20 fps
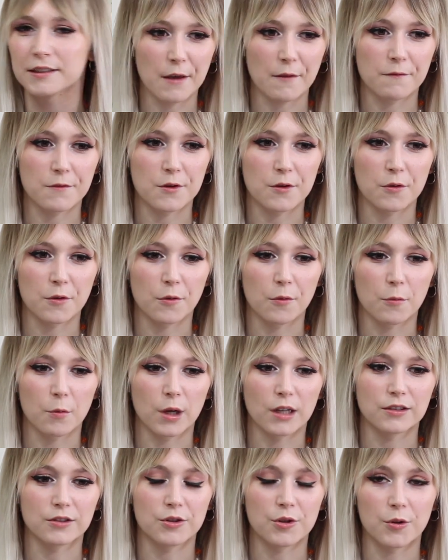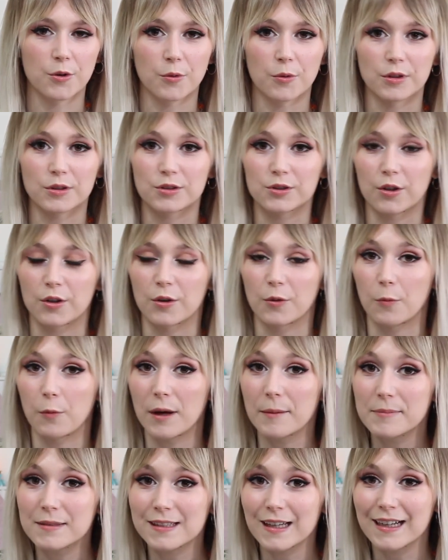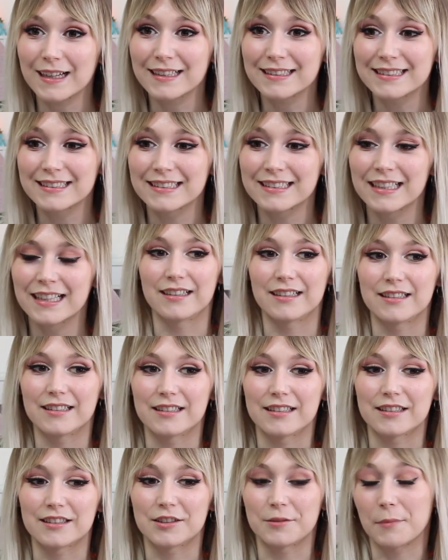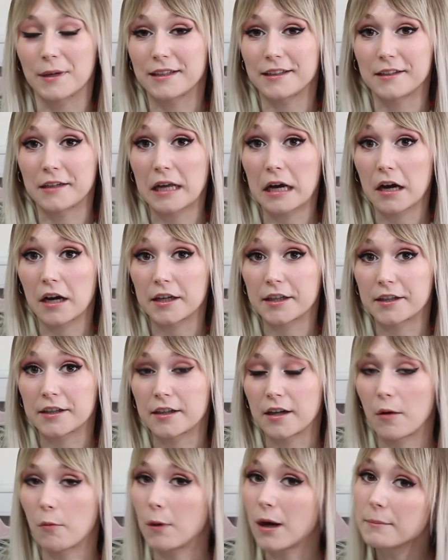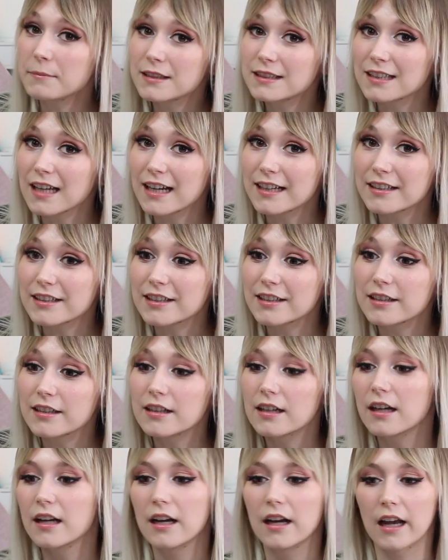If you want to start a website, you might need to hire a web designer.